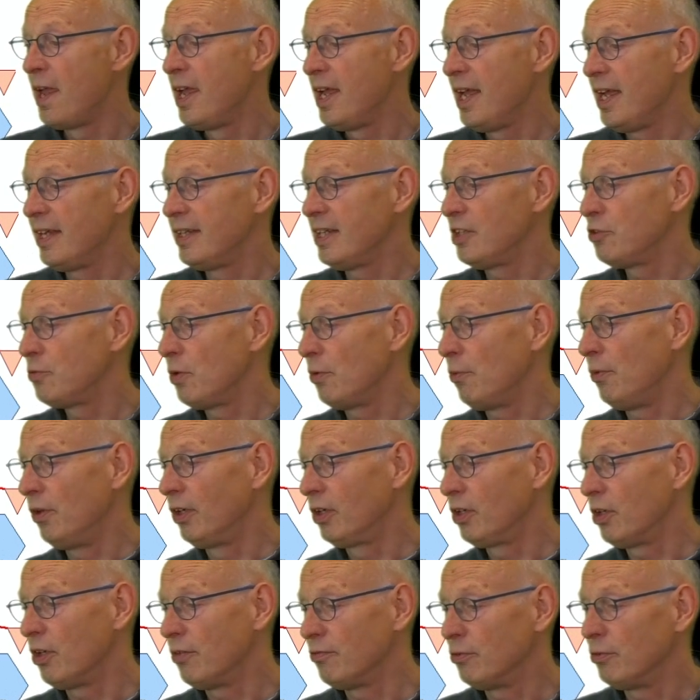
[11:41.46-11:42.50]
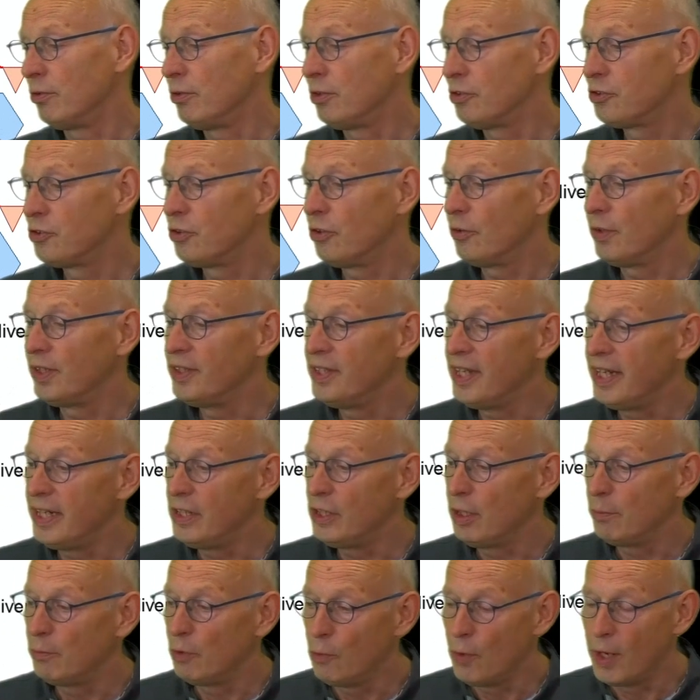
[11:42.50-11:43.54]
And that's what we'll cover also on day
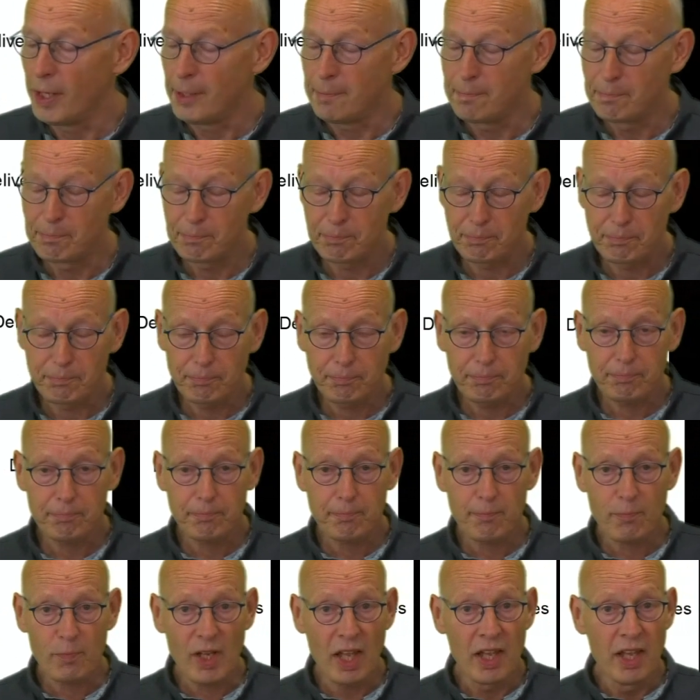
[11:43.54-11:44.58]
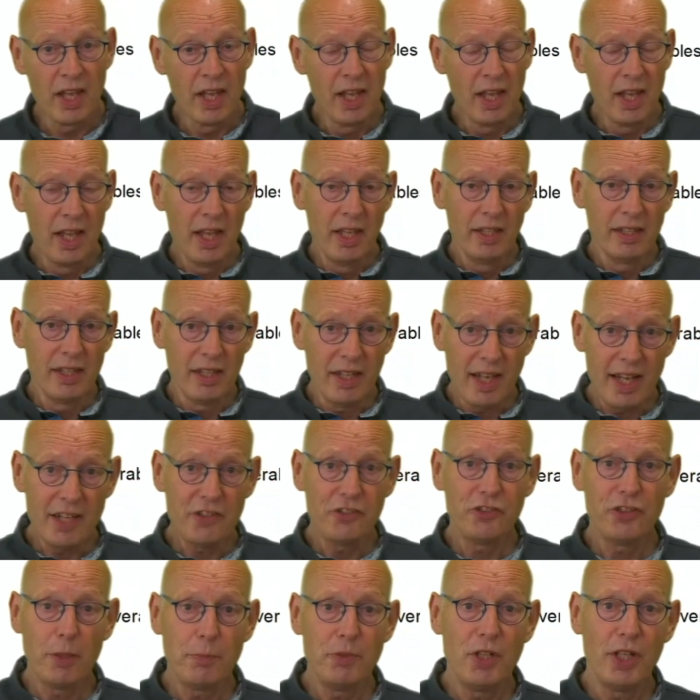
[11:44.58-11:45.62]
number 1. The
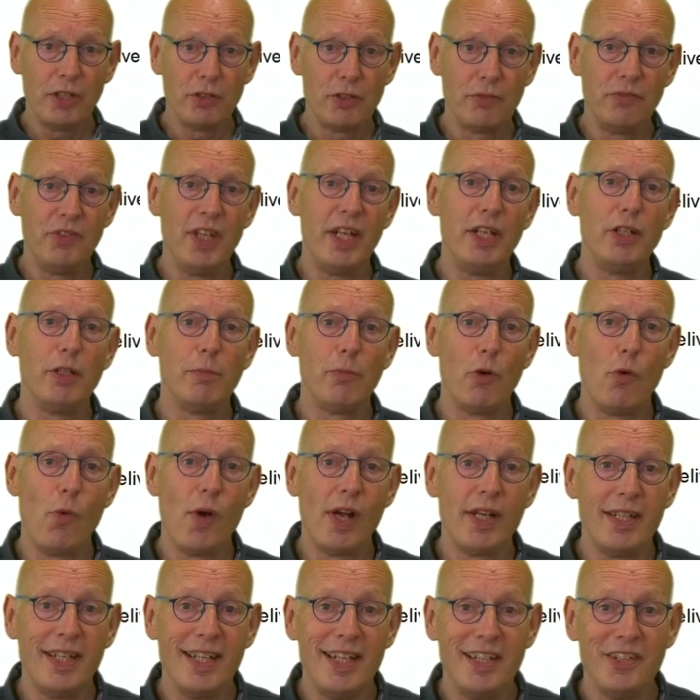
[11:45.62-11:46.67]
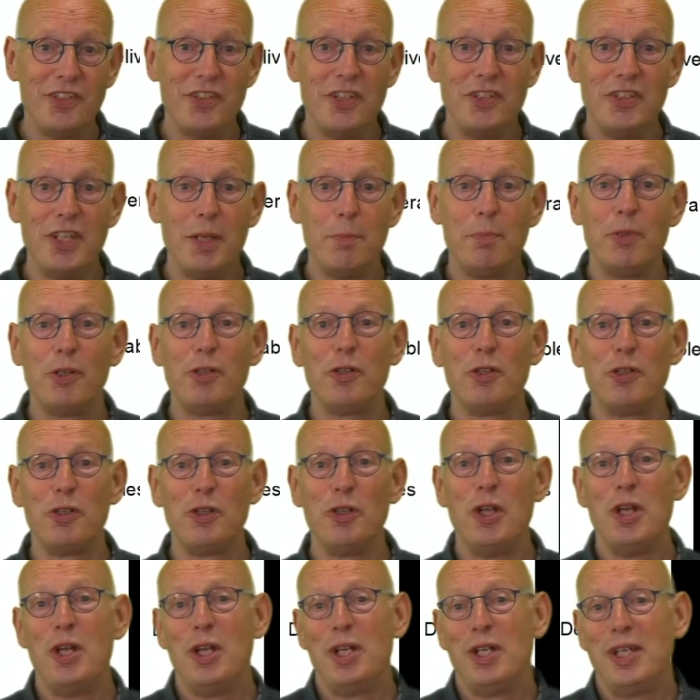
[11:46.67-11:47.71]
last subject of day number 1 is the
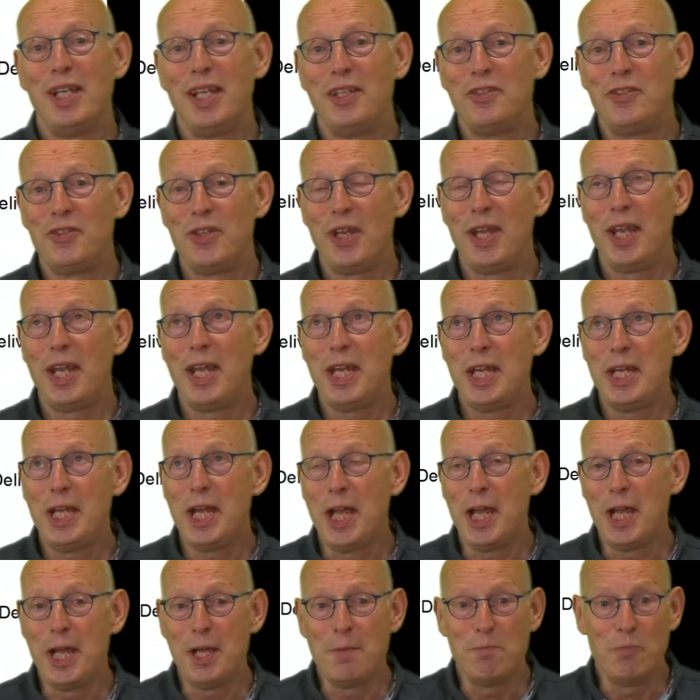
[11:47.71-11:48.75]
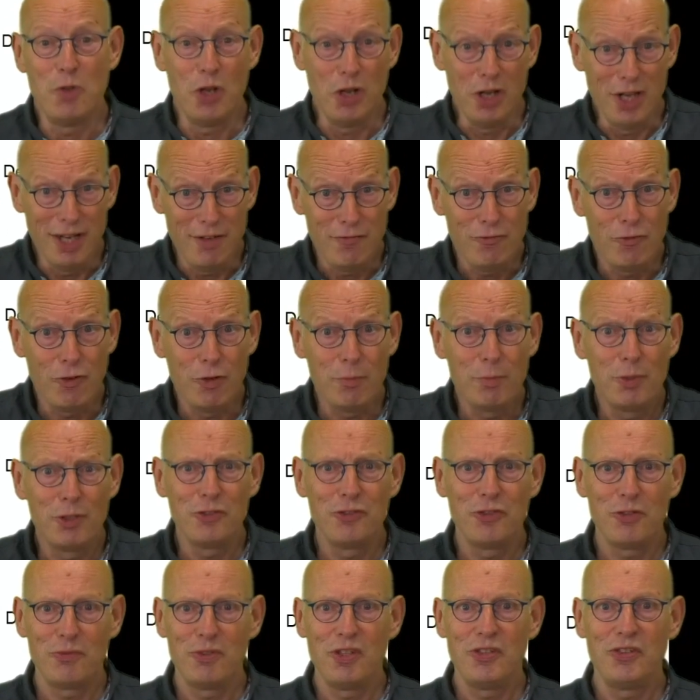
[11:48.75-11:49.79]
typical, let's say,
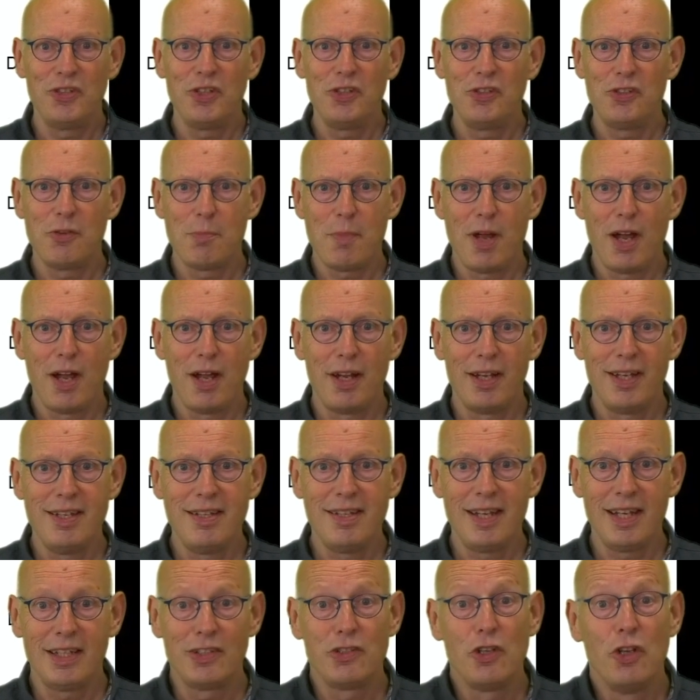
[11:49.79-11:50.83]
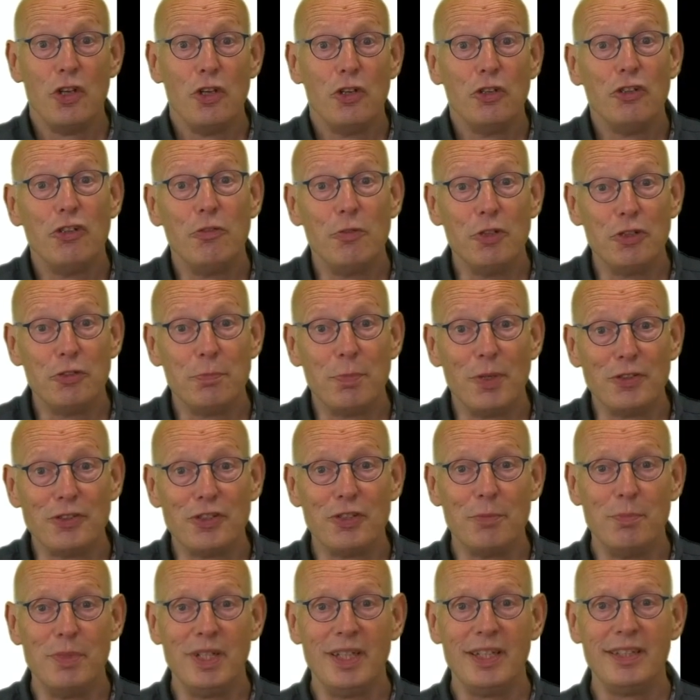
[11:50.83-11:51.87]
deliverables of the system architect, the
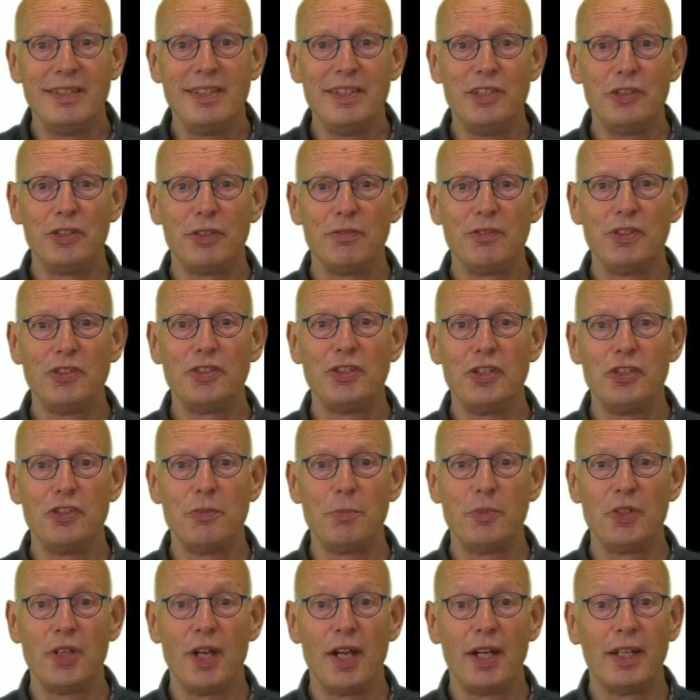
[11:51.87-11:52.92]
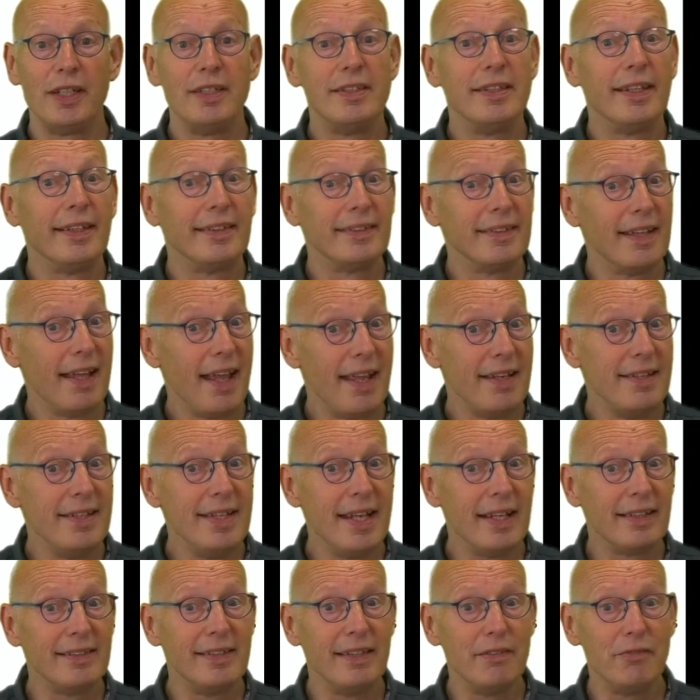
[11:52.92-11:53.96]
responsibilities of the systems architect, and
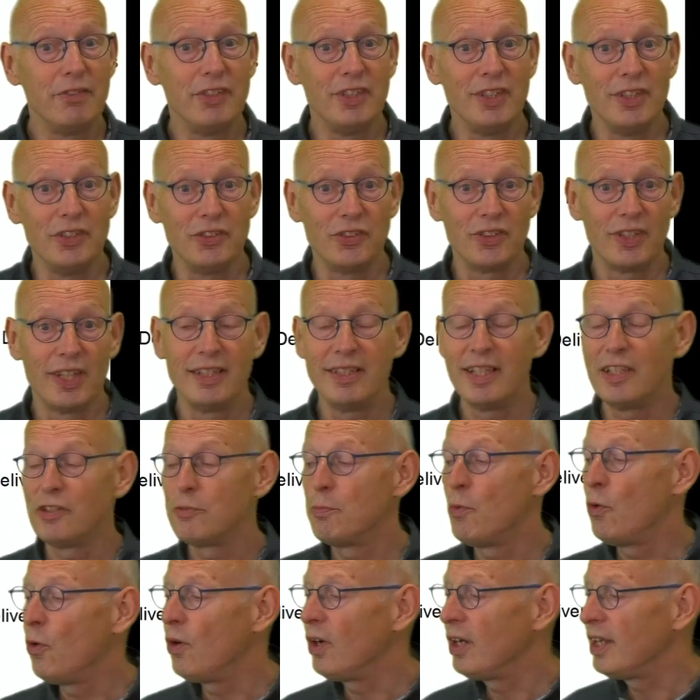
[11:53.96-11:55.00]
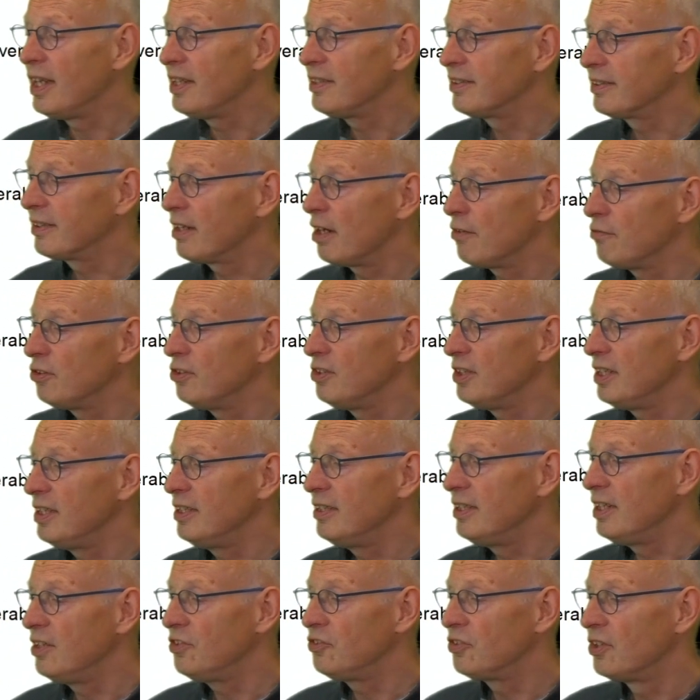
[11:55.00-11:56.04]
the activities. And that's more or less covered in
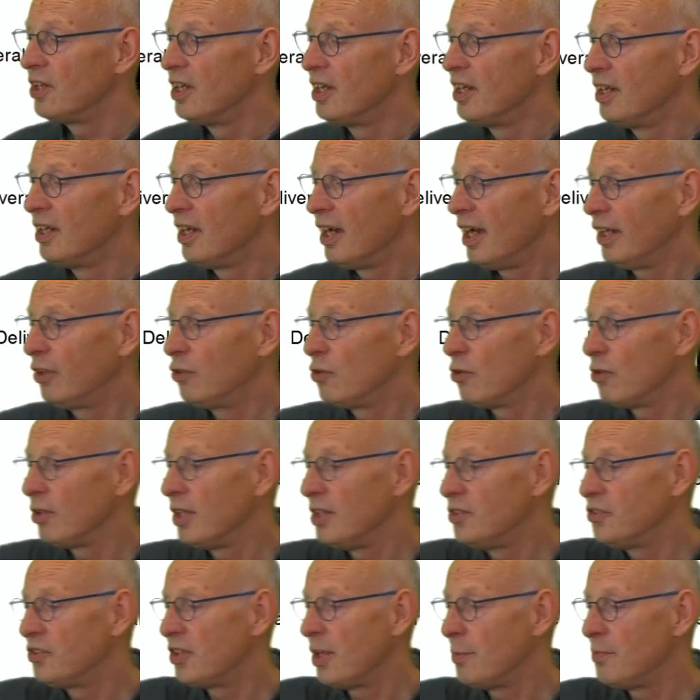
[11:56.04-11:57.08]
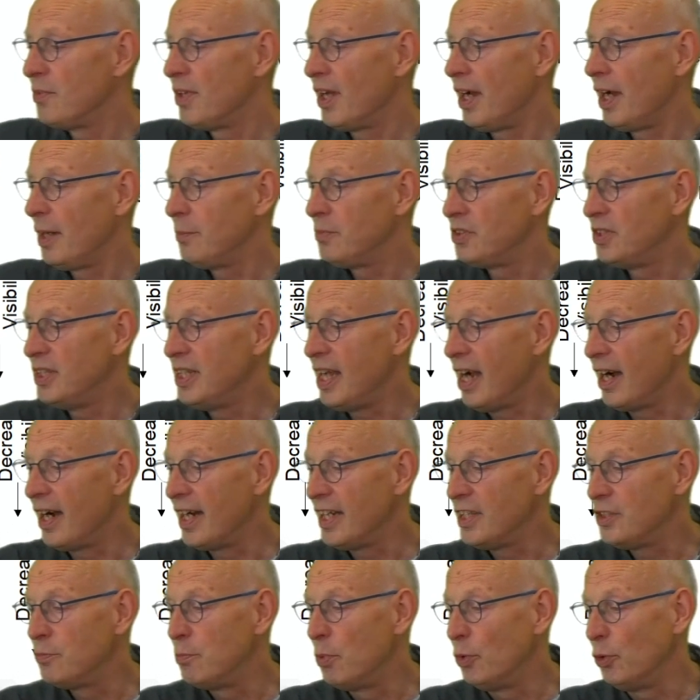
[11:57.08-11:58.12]
this, I call it sometimes the
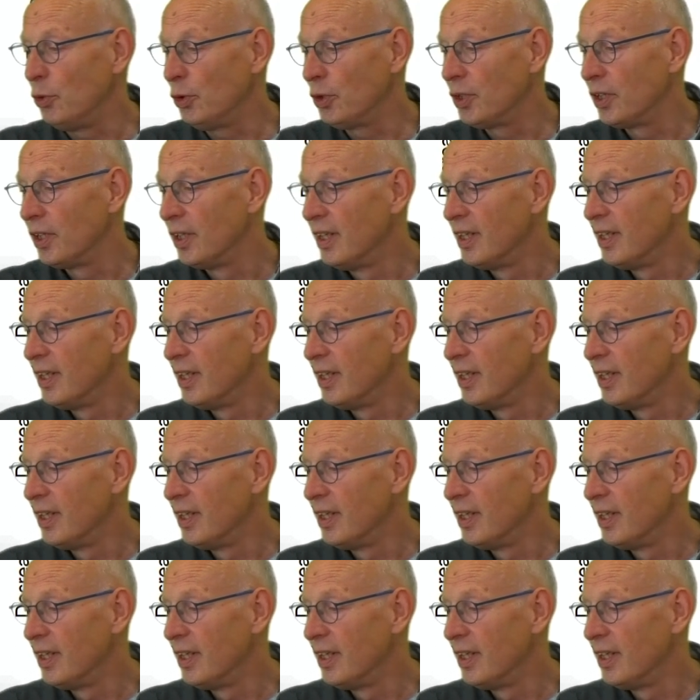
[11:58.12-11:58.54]
iceberg.